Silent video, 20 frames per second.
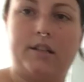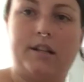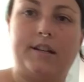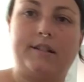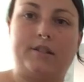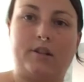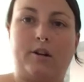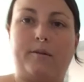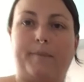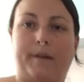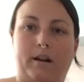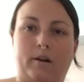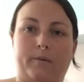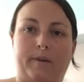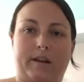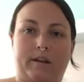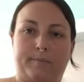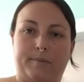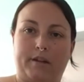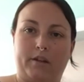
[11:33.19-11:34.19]
Is there a better
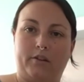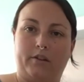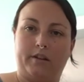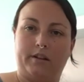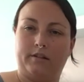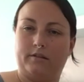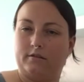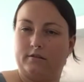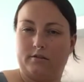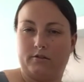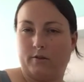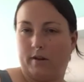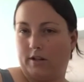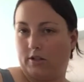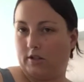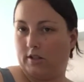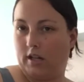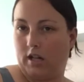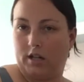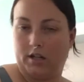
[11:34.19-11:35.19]
way to peel it? Do I
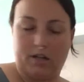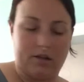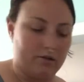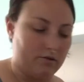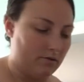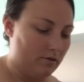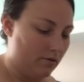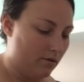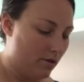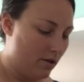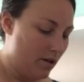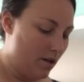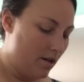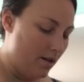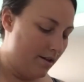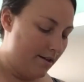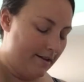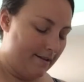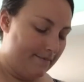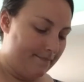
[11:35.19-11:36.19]
just not know?
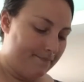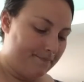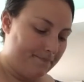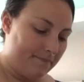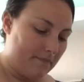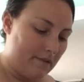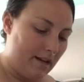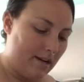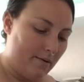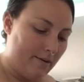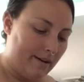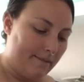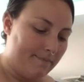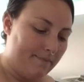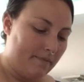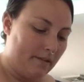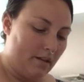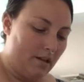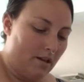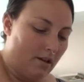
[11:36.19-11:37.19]
Anyway,
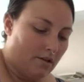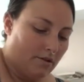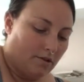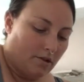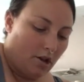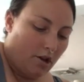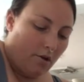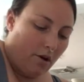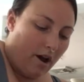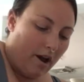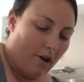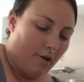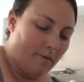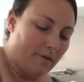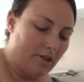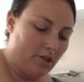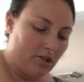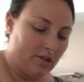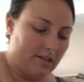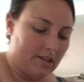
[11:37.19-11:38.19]
so I
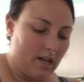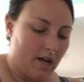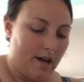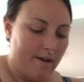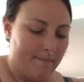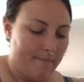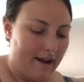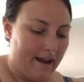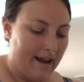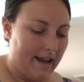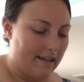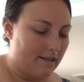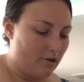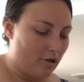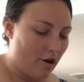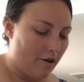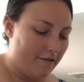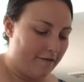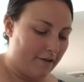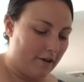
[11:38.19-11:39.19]
always just cut my ends
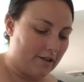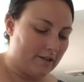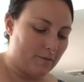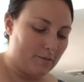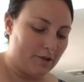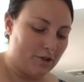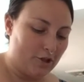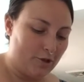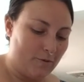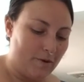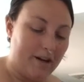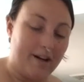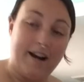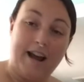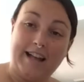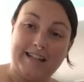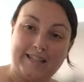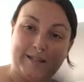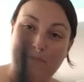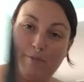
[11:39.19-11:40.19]
off first, which you are
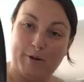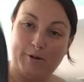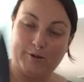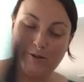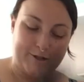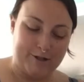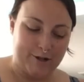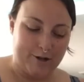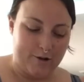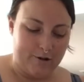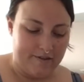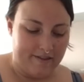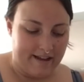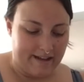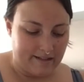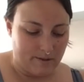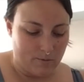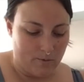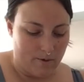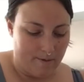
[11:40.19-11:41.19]
not supposed to do, and
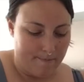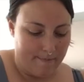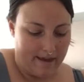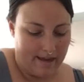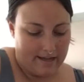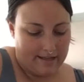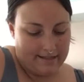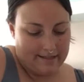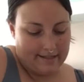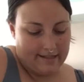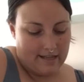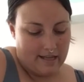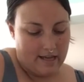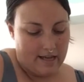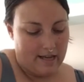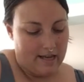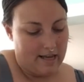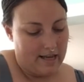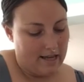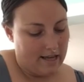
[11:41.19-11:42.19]
that's what makes
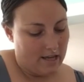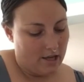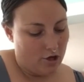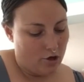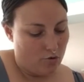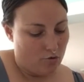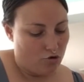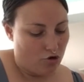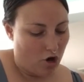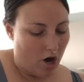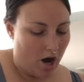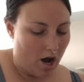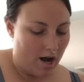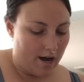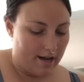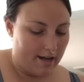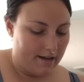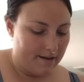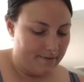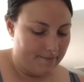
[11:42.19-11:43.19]
you
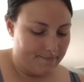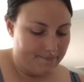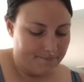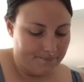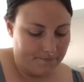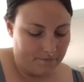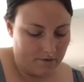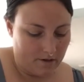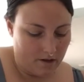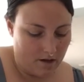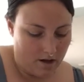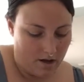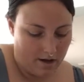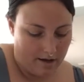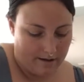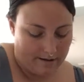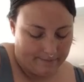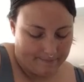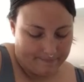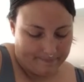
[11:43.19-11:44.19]
cry.
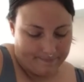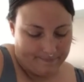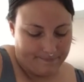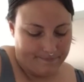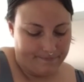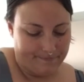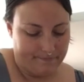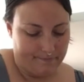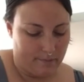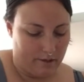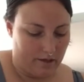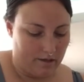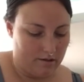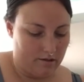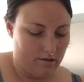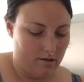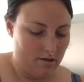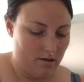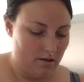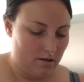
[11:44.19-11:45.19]
But
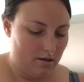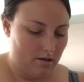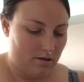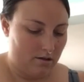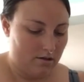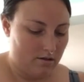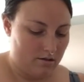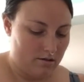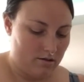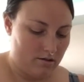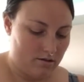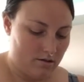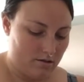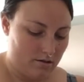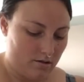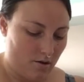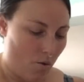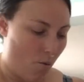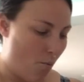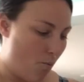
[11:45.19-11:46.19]

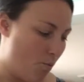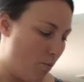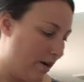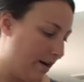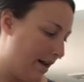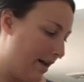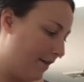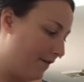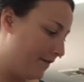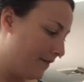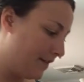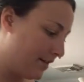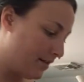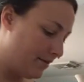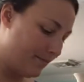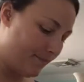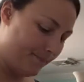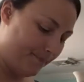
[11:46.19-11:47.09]
whatevs.